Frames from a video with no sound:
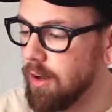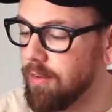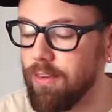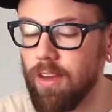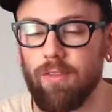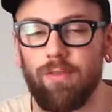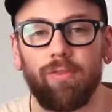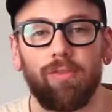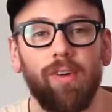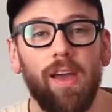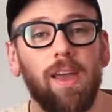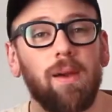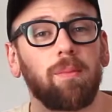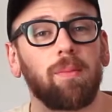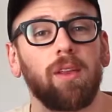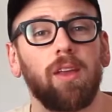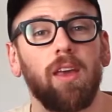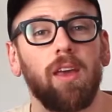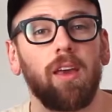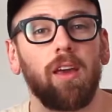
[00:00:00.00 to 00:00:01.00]
of a
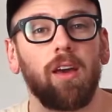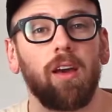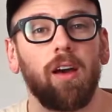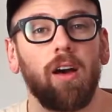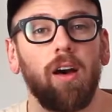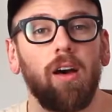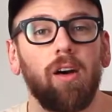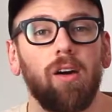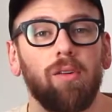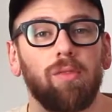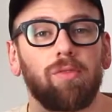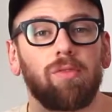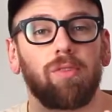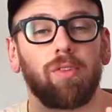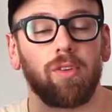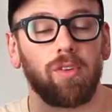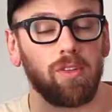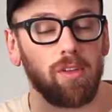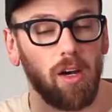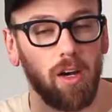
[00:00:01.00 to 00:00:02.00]
family of
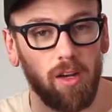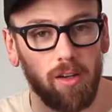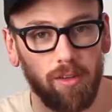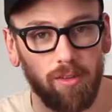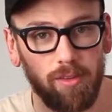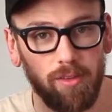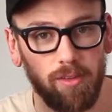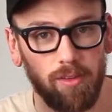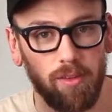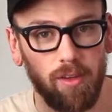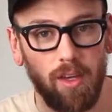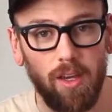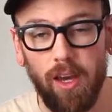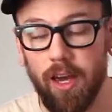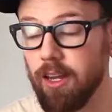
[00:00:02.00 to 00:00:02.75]
ducks.